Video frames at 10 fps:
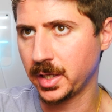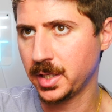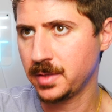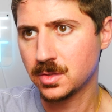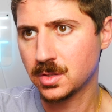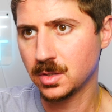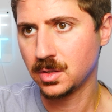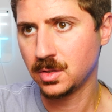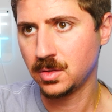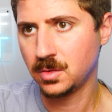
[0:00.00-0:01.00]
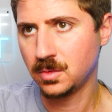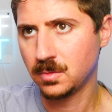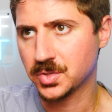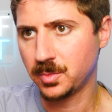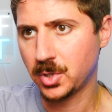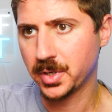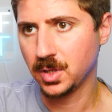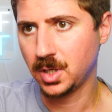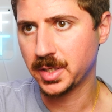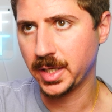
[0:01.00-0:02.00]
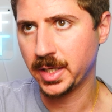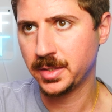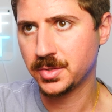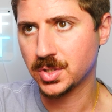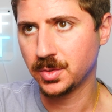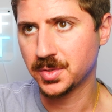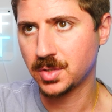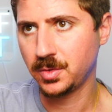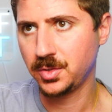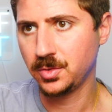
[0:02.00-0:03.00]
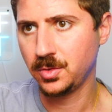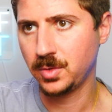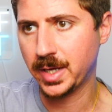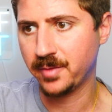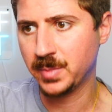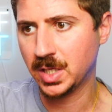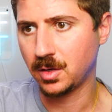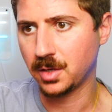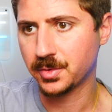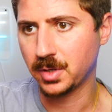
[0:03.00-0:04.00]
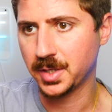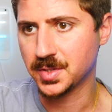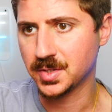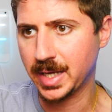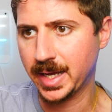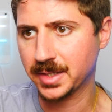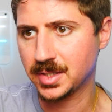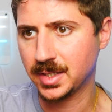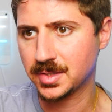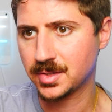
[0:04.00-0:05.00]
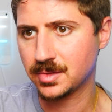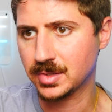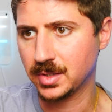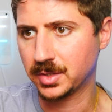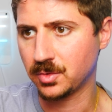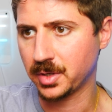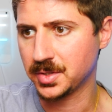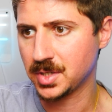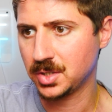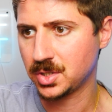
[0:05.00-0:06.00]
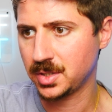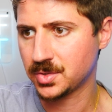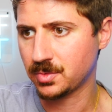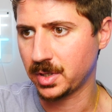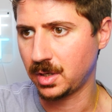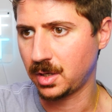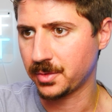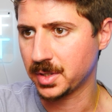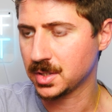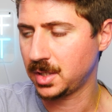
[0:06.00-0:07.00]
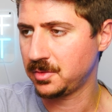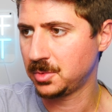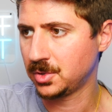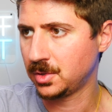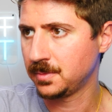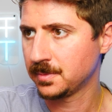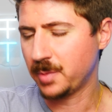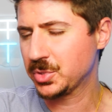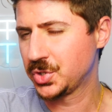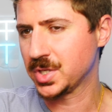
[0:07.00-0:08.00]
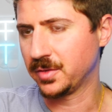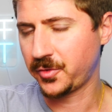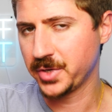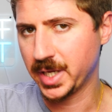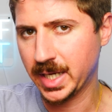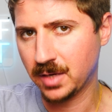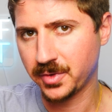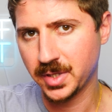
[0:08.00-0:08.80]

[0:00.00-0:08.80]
in. So I'm already logged in, so it's going to have me authorize this access, select an organization. So we're gonna authorize Lovable. And I'm just using a free account for